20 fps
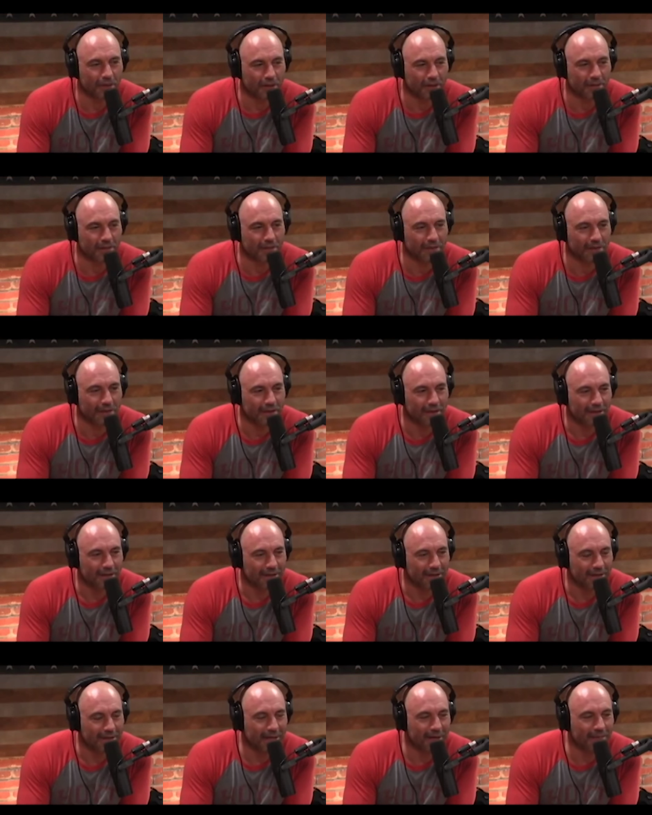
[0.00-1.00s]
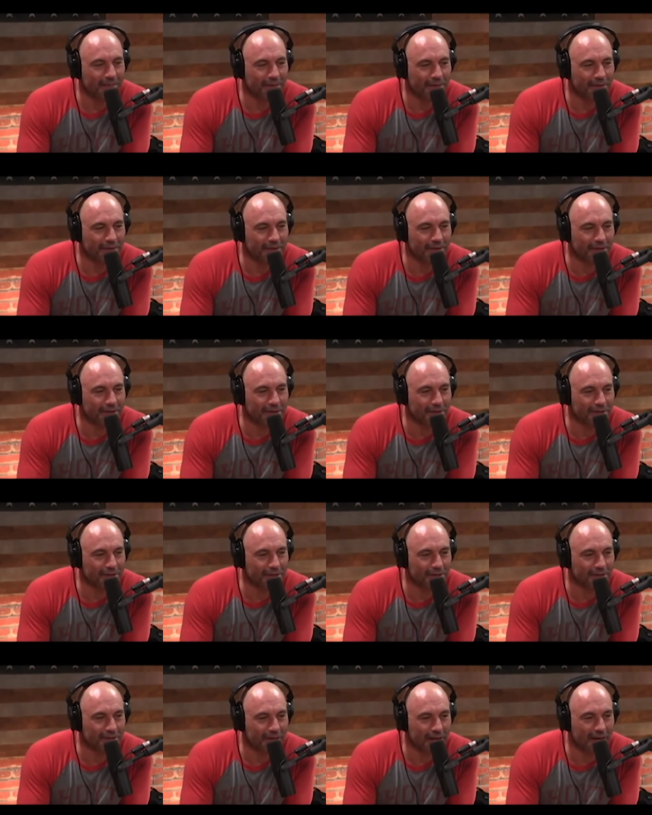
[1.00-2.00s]
sensitive. 10, 15
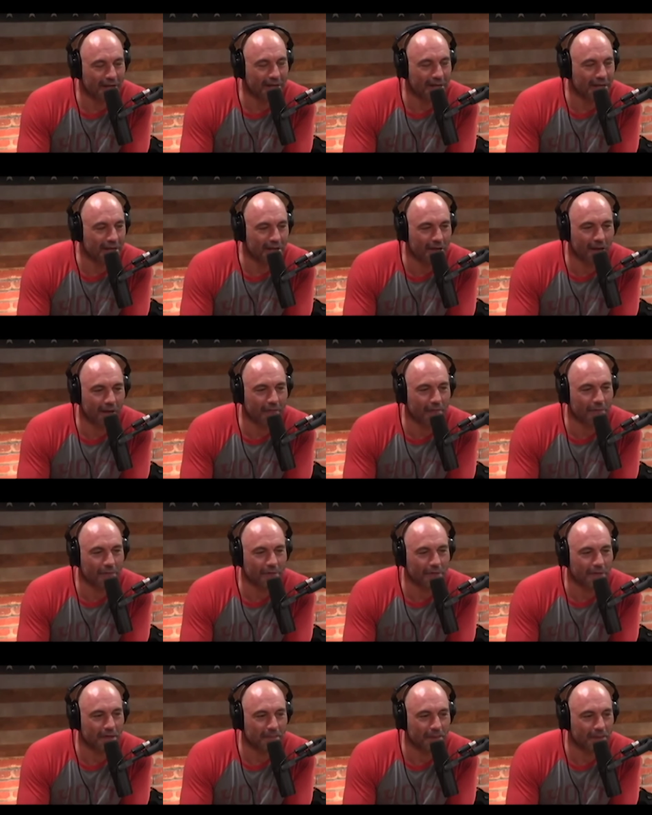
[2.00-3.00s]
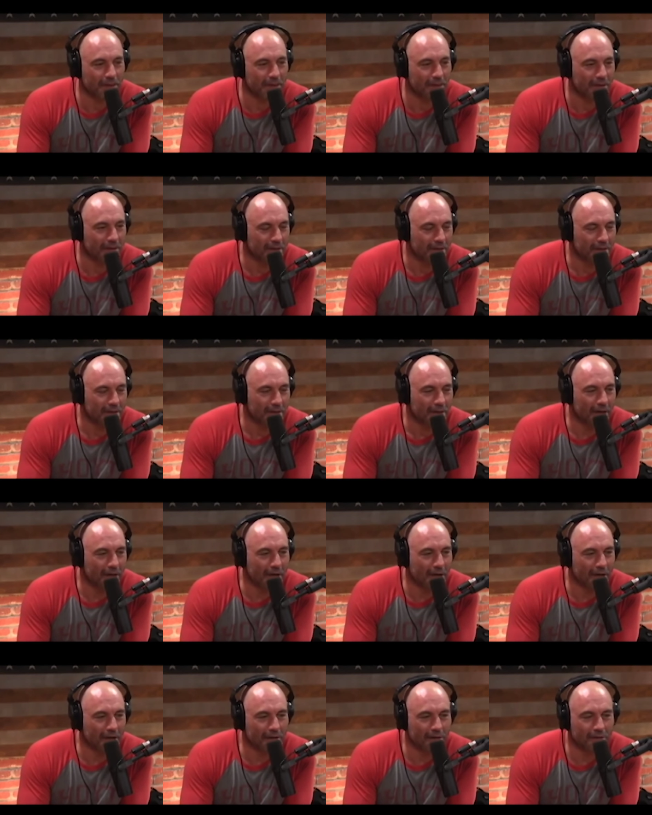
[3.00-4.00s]
years, and then everyone's going to be,
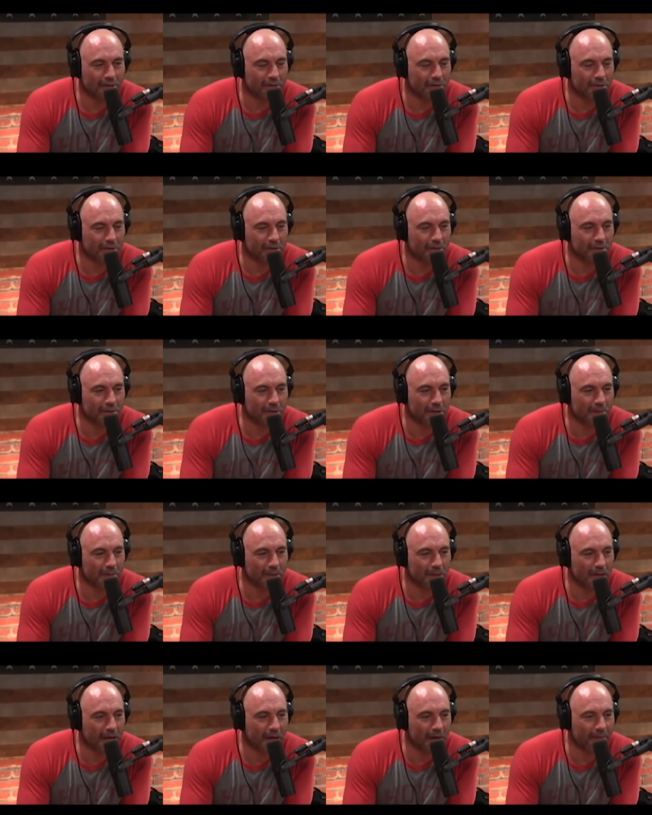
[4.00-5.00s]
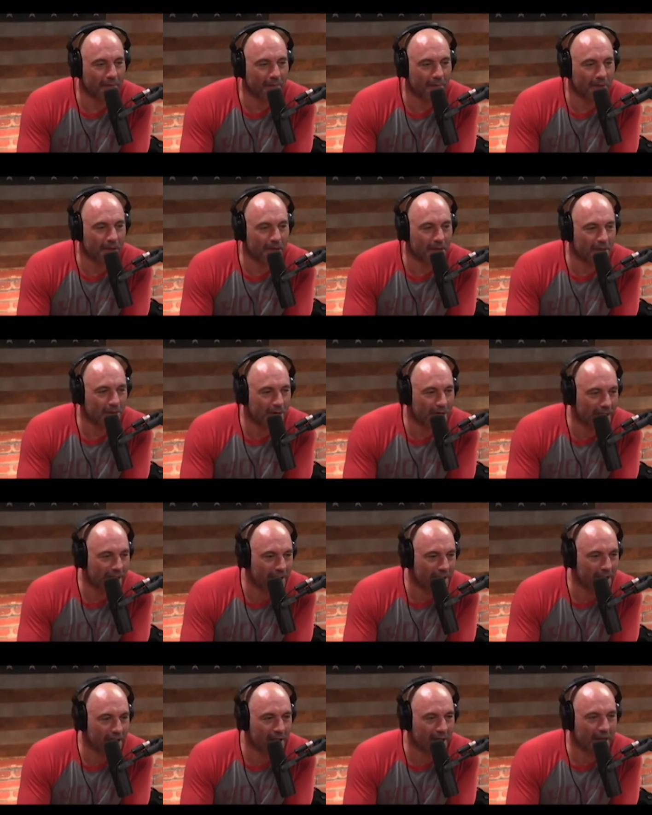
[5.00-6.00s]
there's going to be a lot of
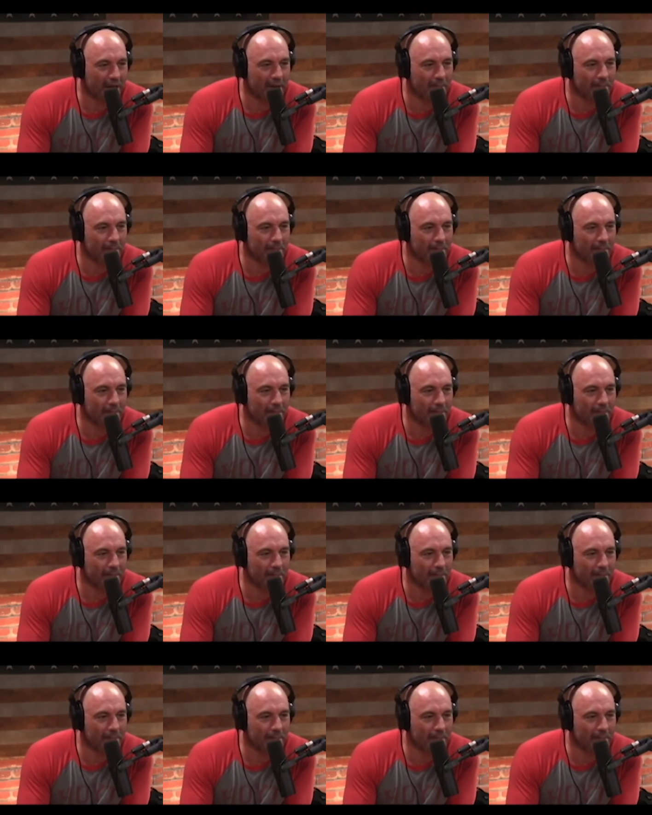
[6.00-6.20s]
ambiguity. That's